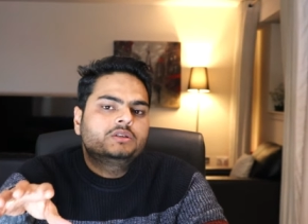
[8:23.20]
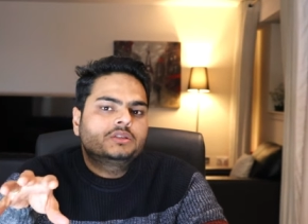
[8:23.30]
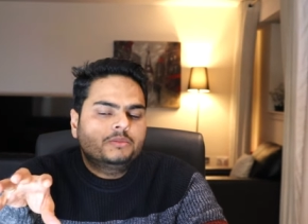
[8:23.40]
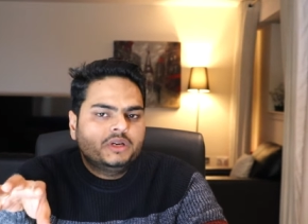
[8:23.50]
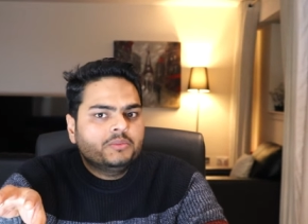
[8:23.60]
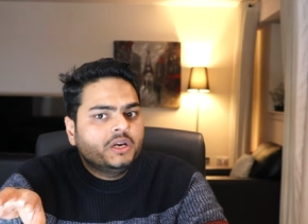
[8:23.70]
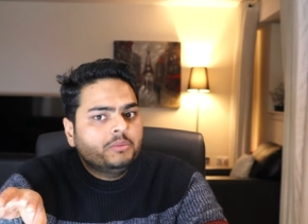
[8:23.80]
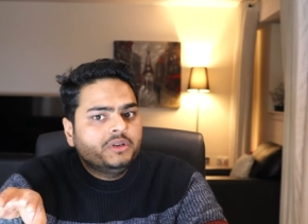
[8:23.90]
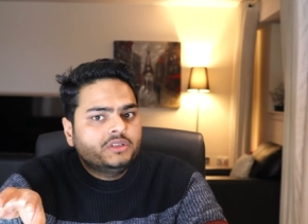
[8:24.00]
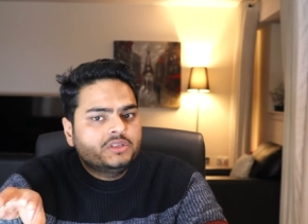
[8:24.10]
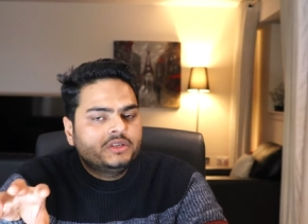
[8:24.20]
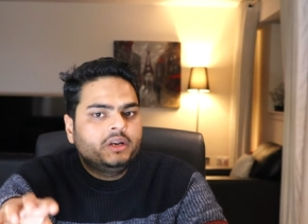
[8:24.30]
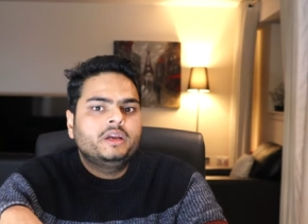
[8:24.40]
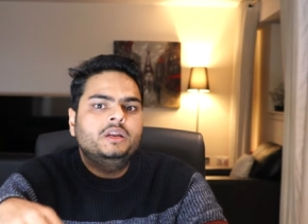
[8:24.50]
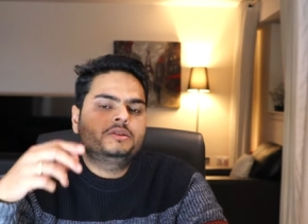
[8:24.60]
somebody might be
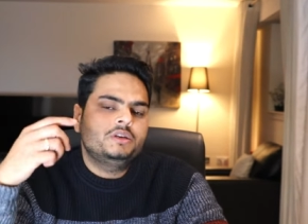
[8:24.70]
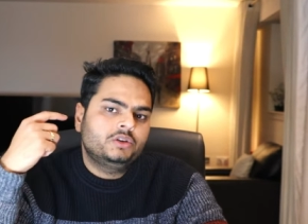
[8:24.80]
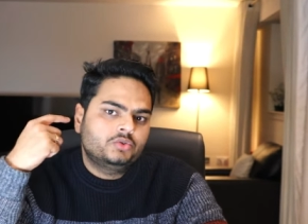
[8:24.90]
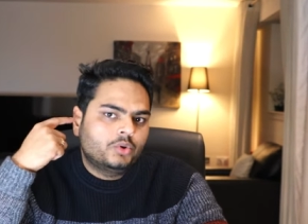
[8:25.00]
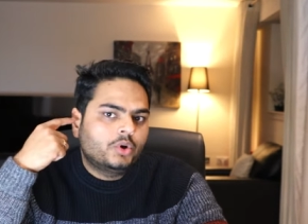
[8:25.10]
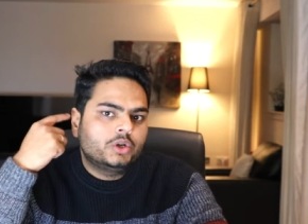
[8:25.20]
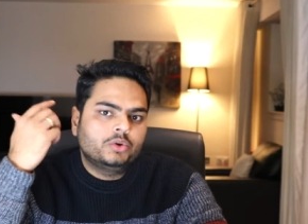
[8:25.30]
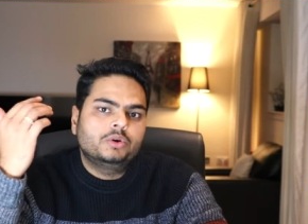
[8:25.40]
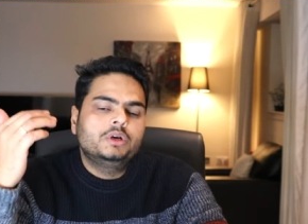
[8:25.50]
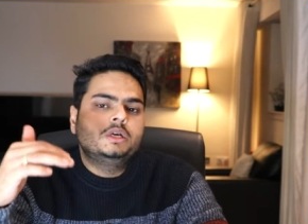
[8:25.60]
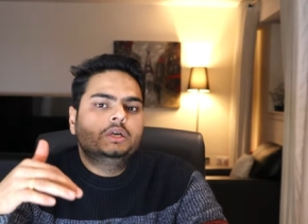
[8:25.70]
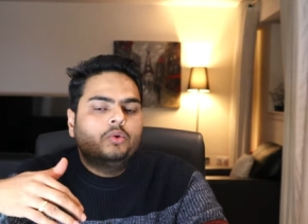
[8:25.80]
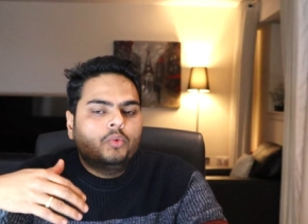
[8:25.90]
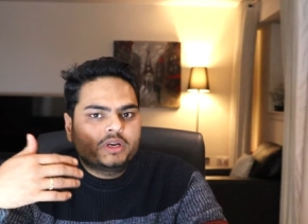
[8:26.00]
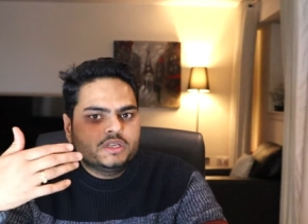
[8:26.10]
interested in listening to audio
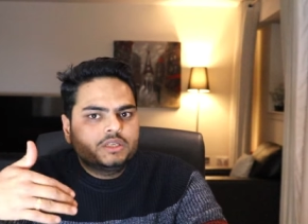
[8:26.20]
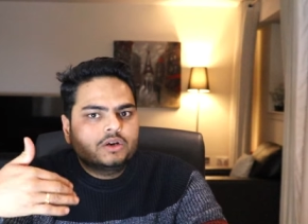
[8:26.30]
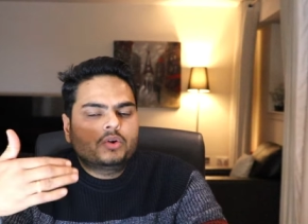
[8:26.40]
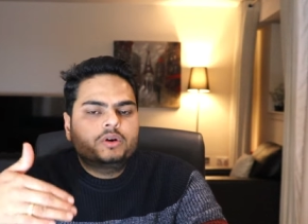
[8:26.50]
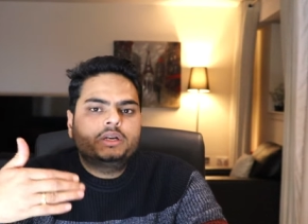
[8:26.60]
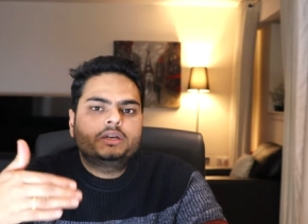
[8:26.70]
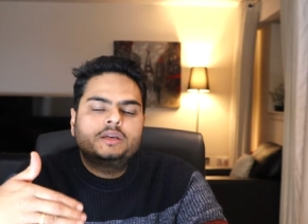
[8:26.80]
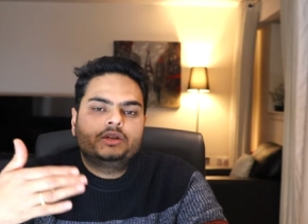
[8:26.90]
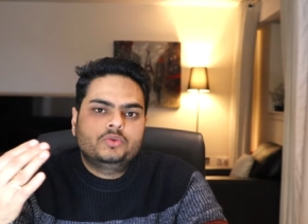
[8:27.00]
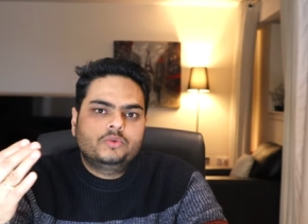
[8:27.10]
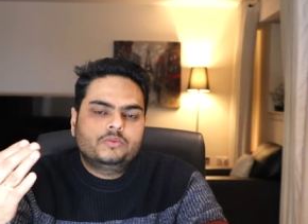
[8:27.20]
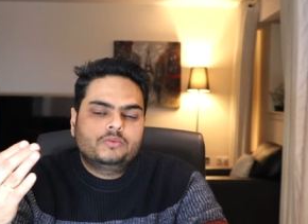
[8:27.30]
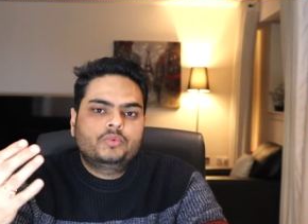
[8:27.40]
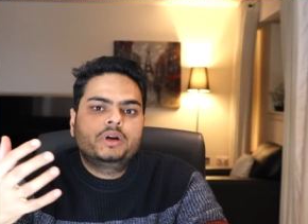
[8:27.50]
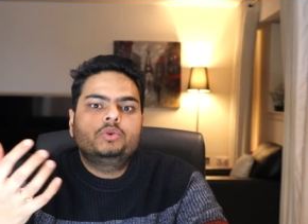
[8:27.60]
what is the content that you
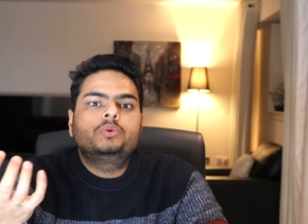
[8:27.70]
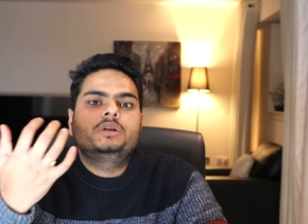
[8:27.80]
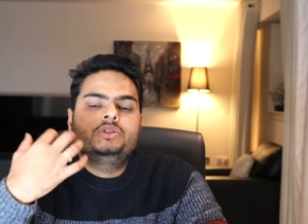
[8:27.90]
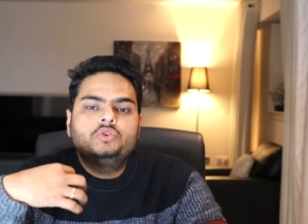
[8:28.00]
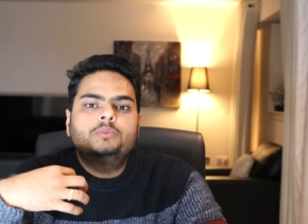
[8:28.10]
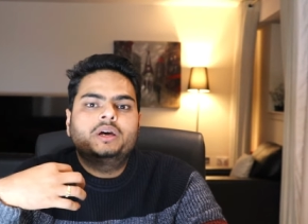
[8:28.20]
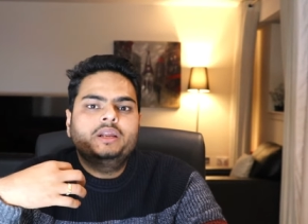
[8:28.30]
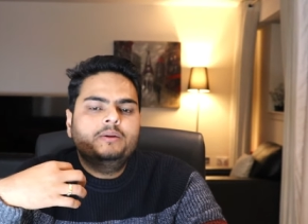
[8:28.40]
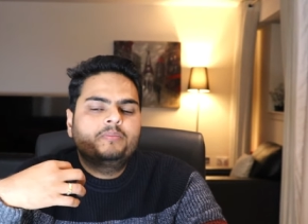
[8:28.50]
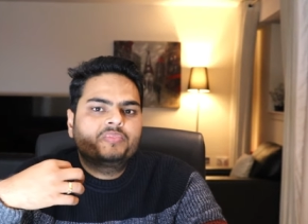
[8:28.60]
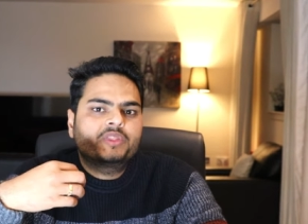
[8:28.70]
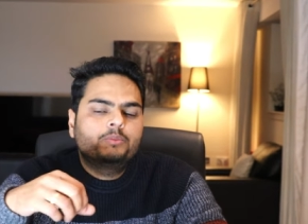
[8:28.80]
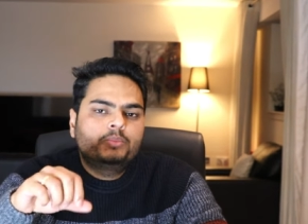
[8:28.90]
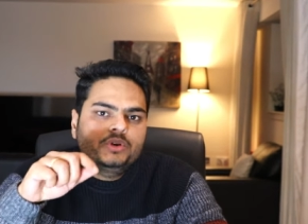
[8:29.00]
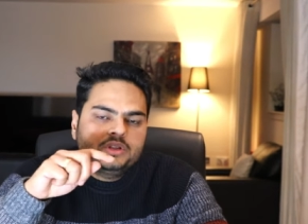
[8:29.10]
want to consume right
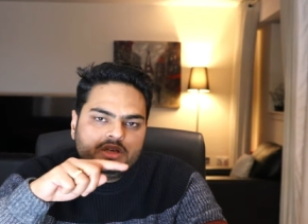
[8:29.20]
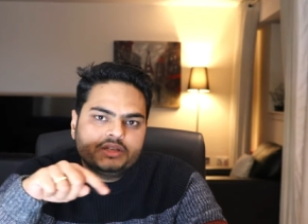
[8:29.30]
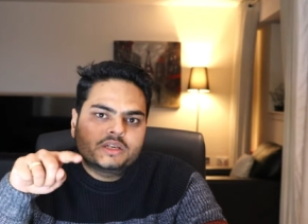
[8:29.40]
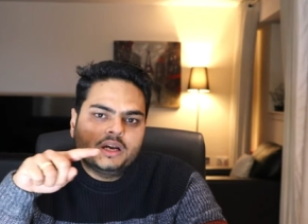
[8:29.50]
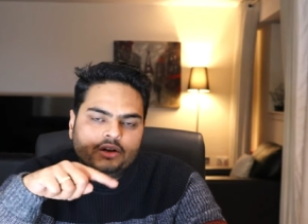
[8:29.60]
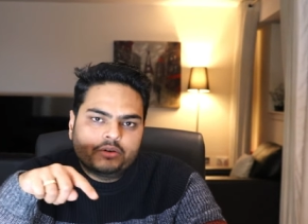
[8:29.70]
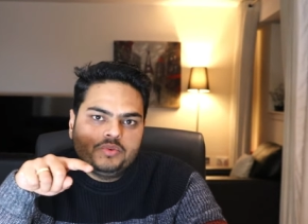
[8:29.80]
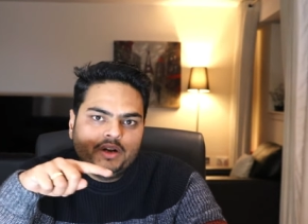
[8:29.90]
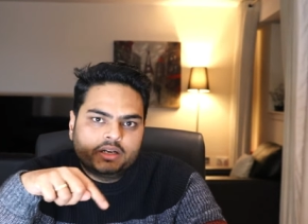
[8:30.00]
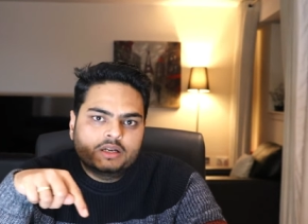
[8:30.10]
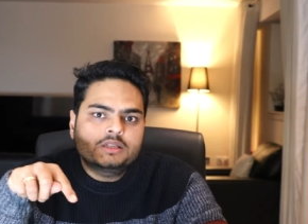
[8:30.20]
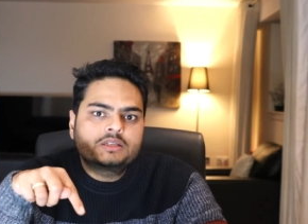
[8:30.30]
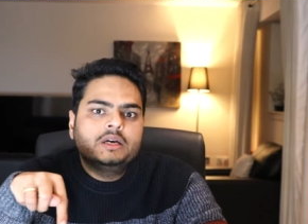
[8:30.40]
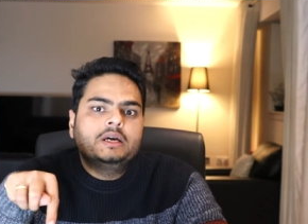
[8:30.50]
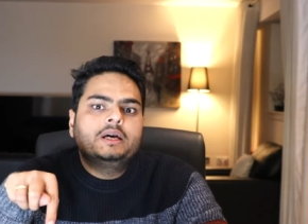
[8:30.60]
put these kind of
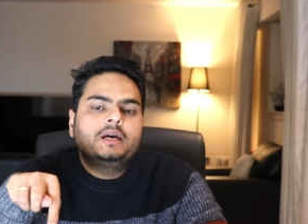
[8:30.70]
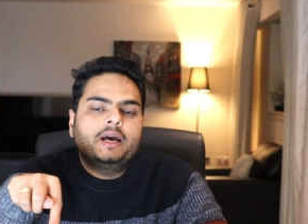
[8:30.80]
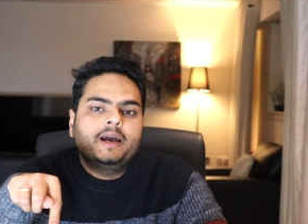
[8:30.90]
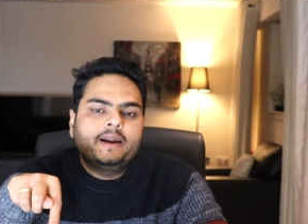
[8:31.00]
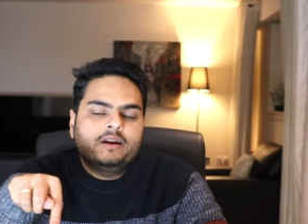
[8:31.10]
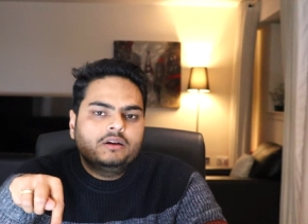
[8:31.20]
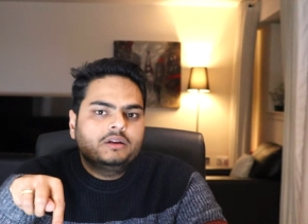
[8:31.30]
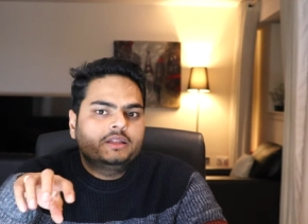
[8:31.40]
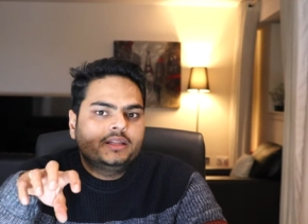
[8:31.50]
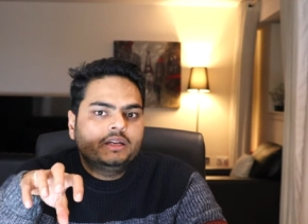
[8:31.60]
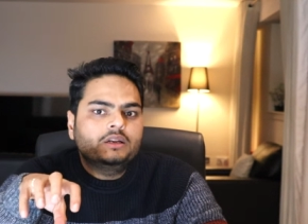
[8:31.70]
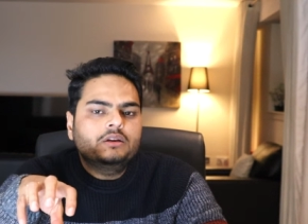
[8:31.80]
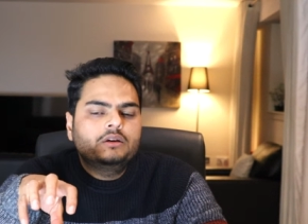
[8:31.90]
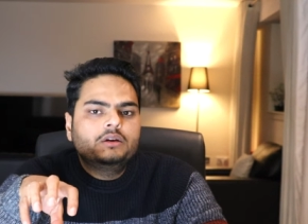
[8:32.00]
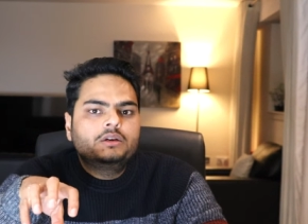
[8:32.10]
filters and then
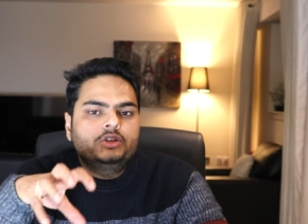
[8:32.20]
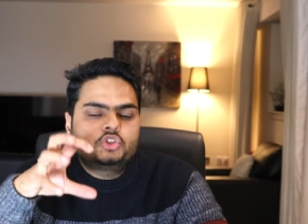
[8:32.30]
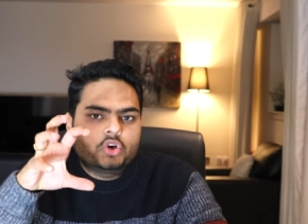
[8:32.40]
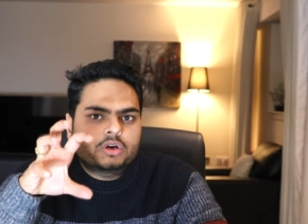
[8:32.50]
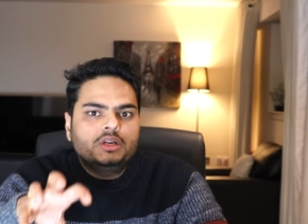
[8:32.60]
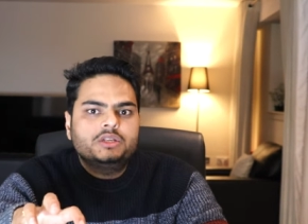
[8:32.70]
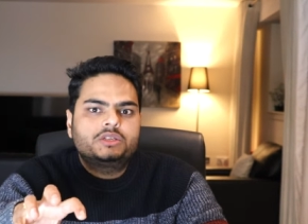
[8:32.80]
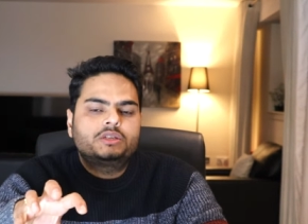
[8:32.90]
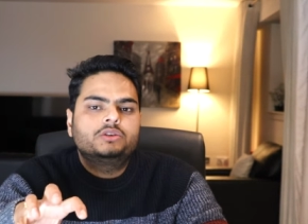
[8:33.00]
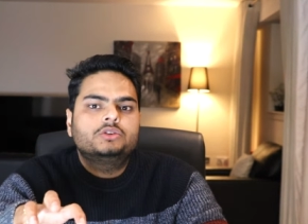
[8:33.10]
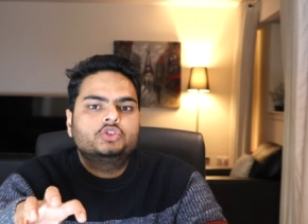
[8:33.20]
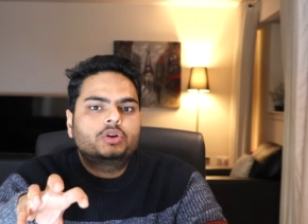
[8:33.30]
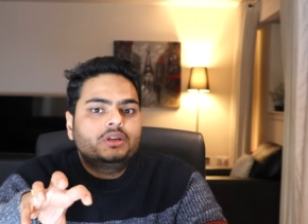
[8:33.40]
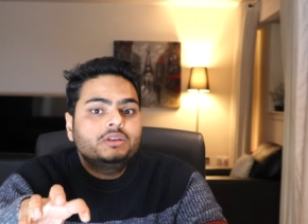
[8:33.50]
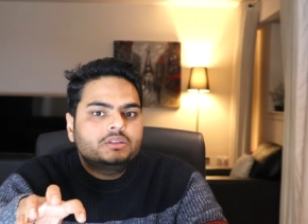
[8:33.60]
shortlist
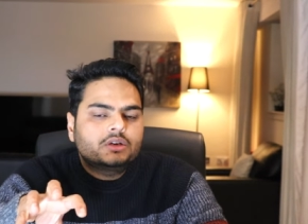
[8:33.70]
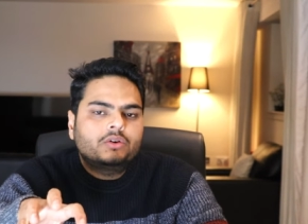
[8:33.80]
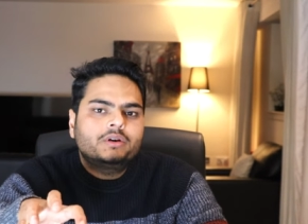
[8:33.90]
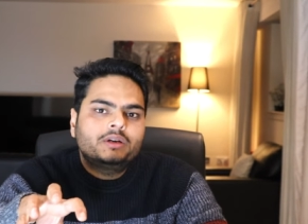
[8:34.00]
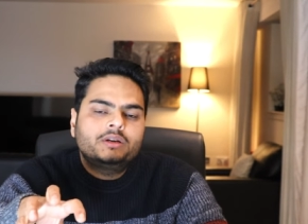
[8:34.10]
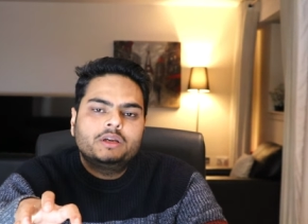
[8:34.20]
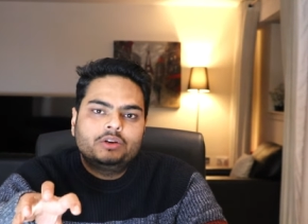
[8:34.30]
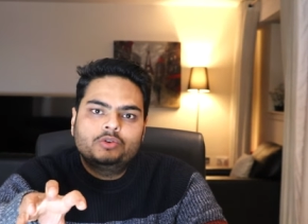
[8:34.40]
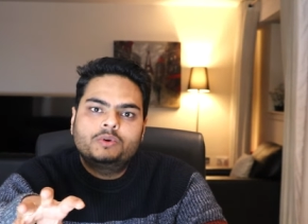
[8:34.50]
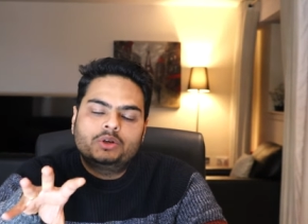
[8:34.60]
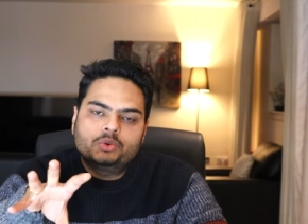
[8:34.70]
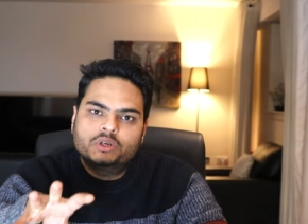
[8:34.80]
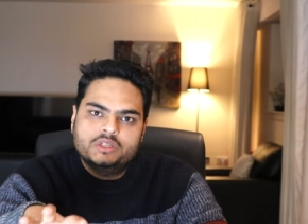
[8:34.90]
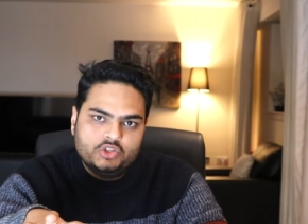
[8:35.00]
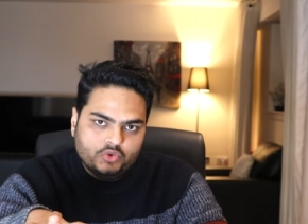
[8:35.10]
shortlist the content that you want to
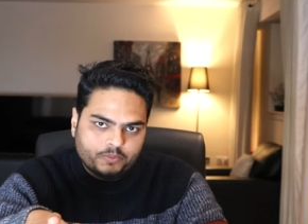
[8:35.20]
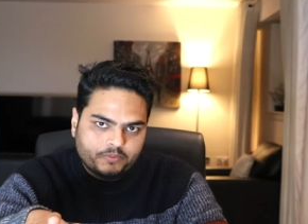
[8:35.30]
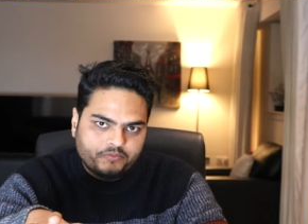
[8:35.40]
consume